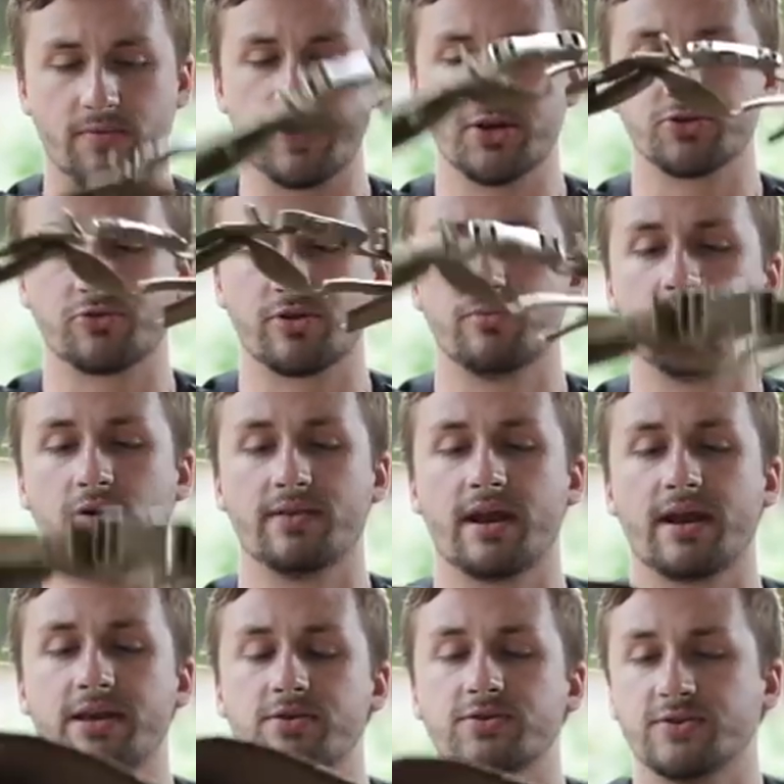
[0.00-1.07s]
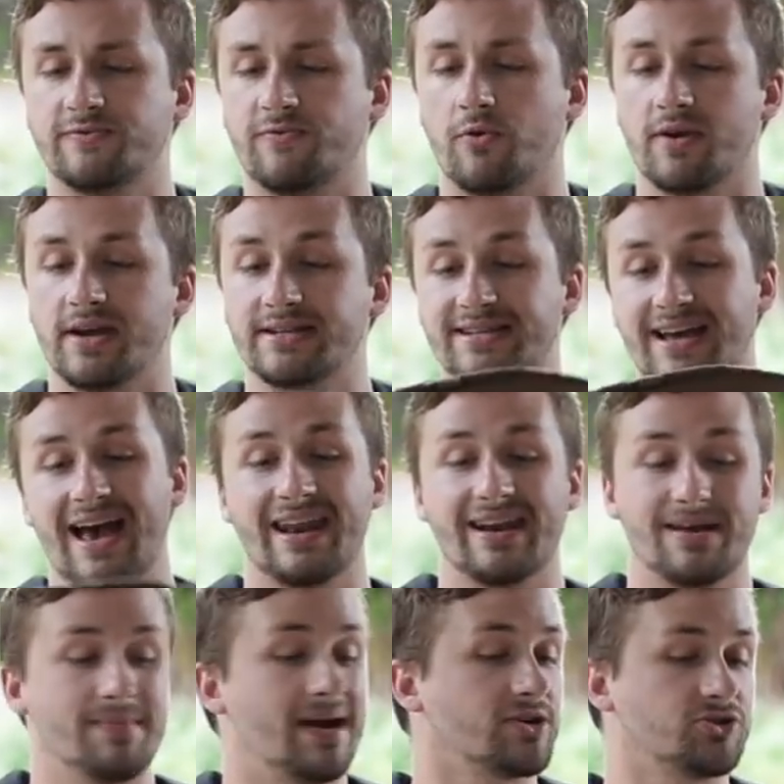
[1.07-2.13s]
a Ranger green one that I used for a tad,
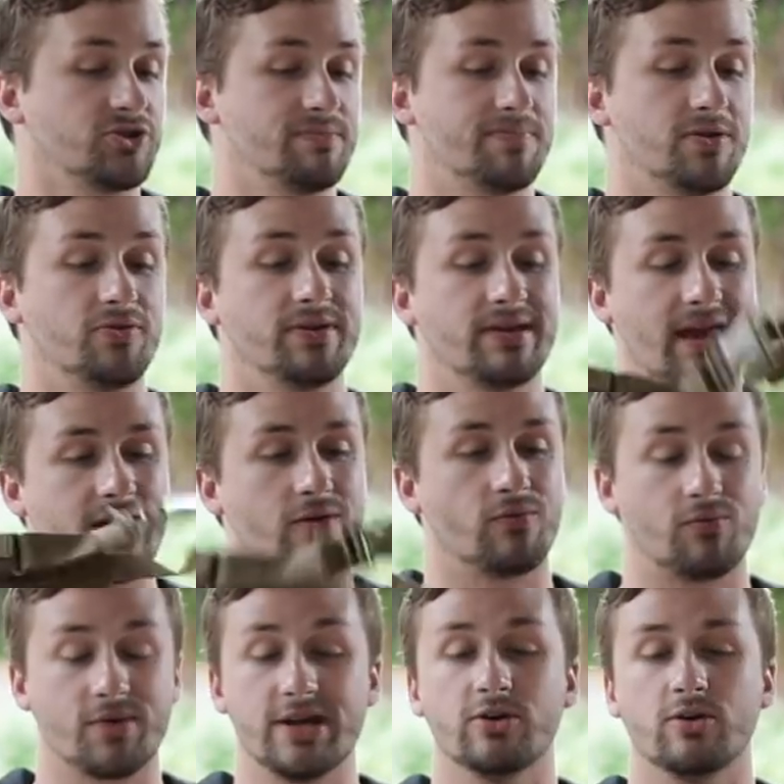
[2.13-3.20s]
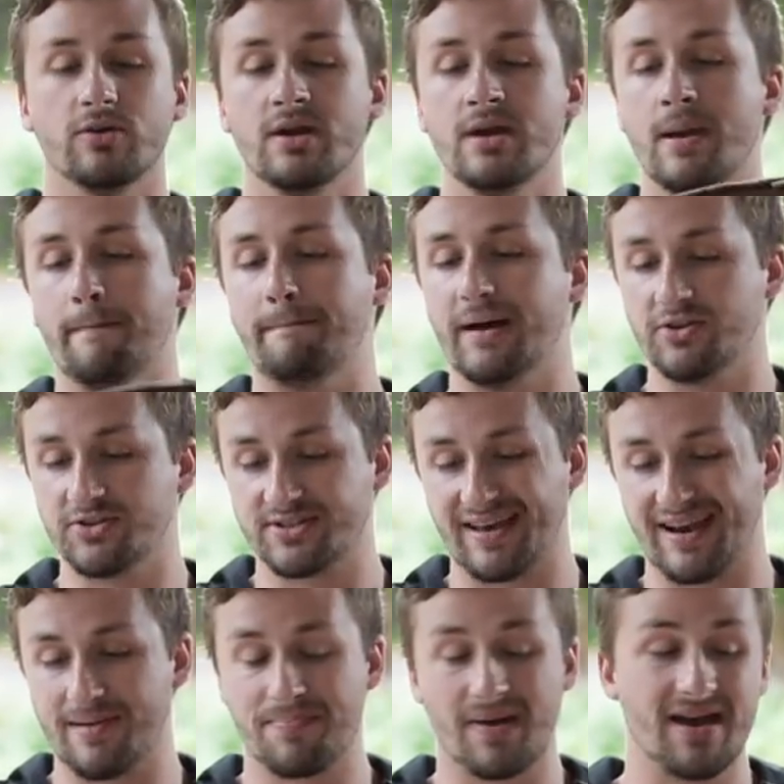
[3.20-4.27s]
and I'm actually building a real belt setup.